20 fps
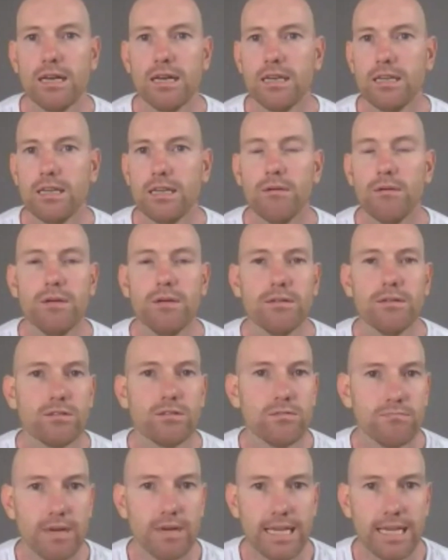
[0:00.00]
a bit
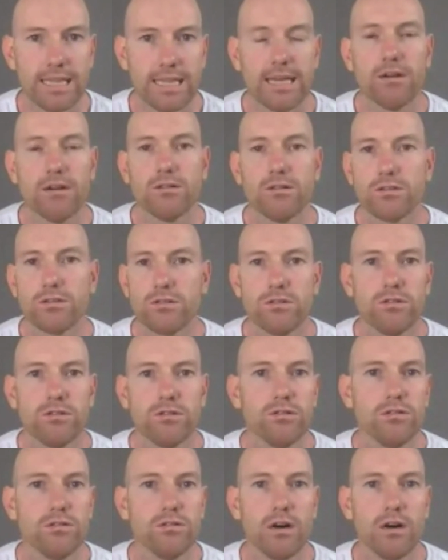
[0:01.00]
mean there. I was
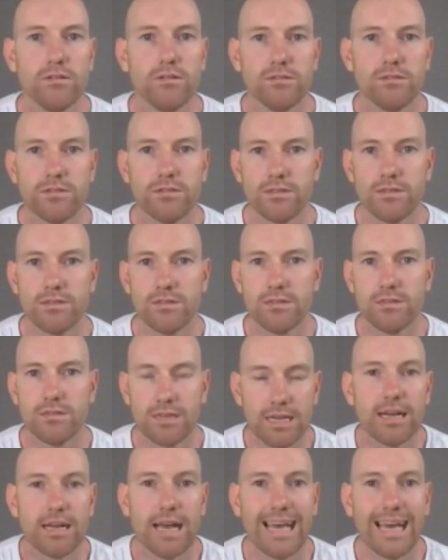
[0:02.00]
cruel.
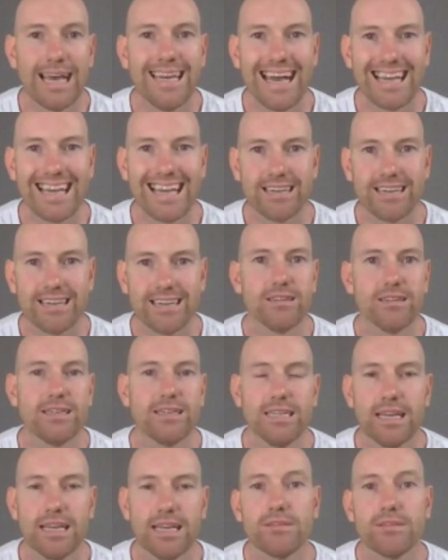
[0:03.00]
Had anger, and I
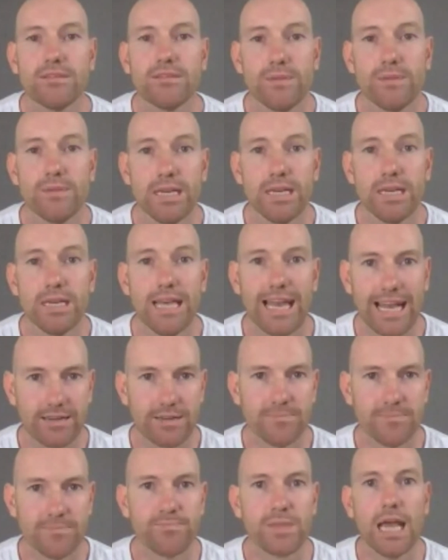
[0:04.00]
didn't have to be that angry.
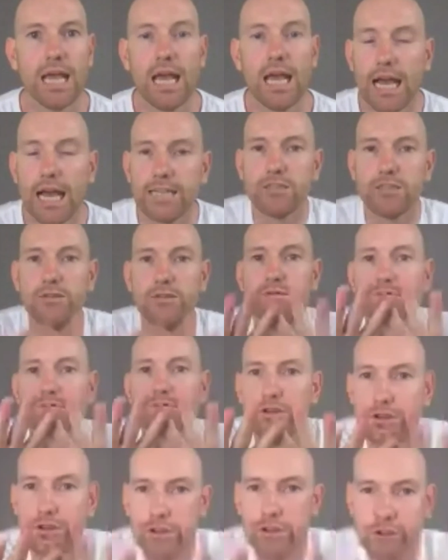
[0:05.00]
It
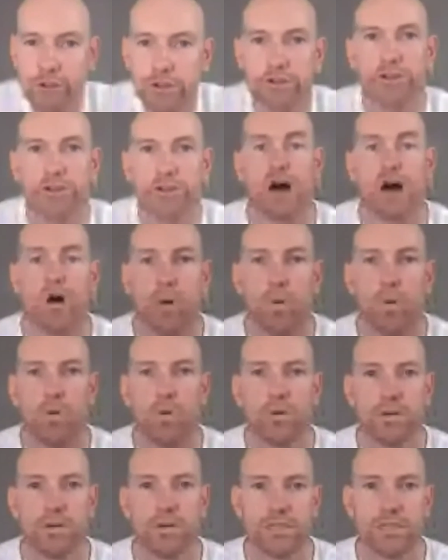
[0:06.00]
diffuses the
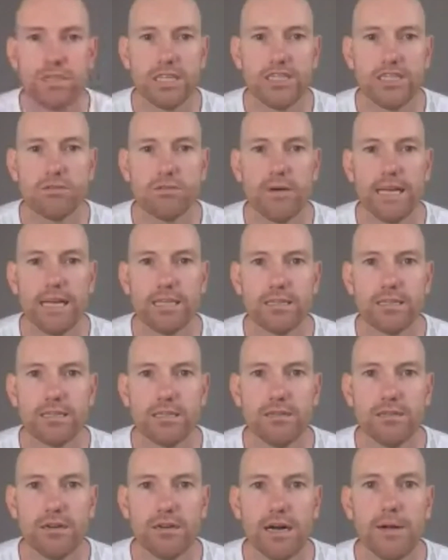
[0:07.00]
whole
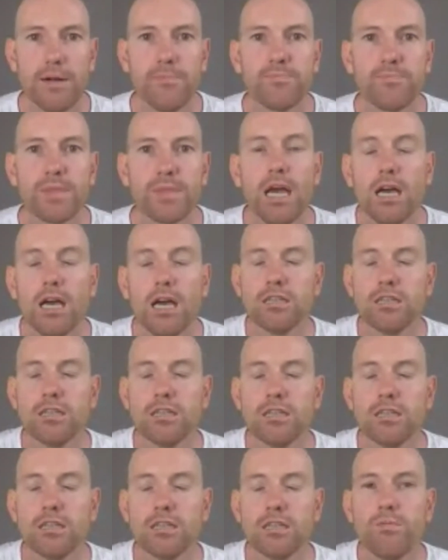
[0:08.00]
situation, right?
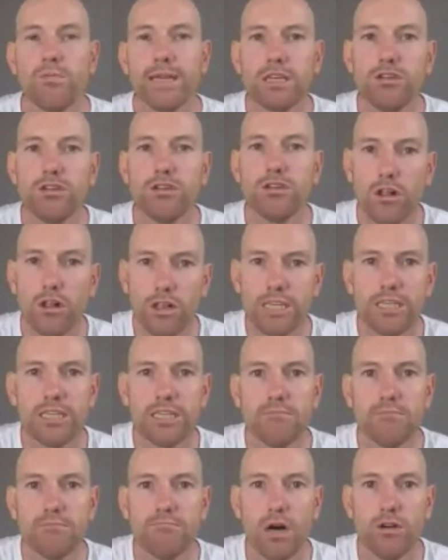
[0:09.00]
So when you
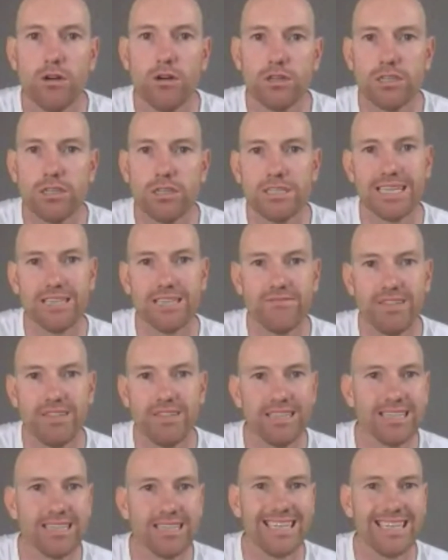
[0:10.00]
acknowledge these
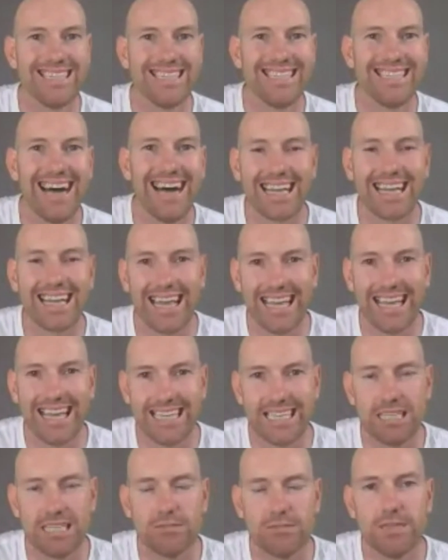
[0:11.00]
emotions, these feelings, these dark
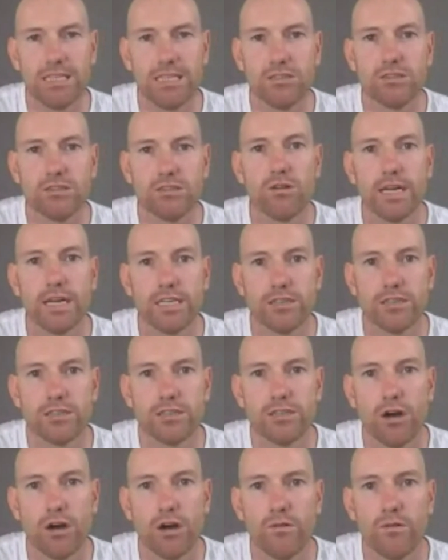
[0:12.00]
energies within inside
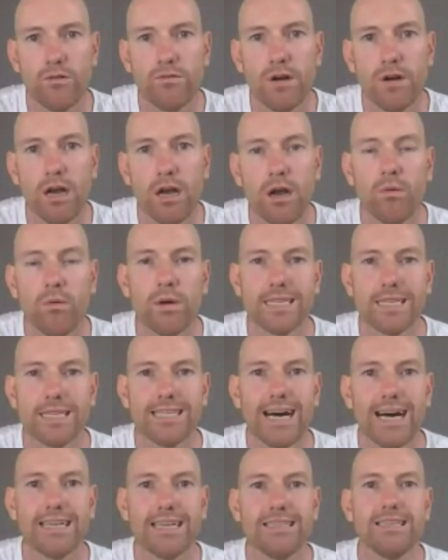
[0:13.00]
yourself, what
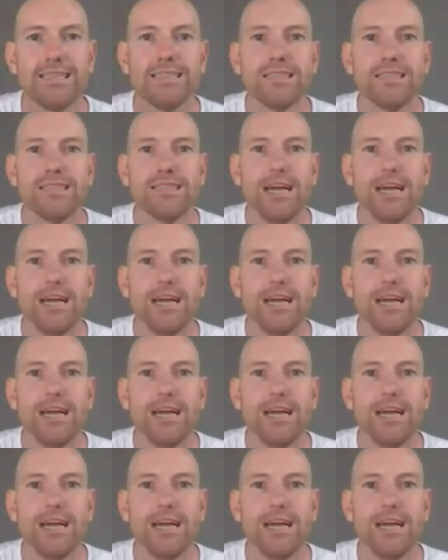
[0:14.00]
it does is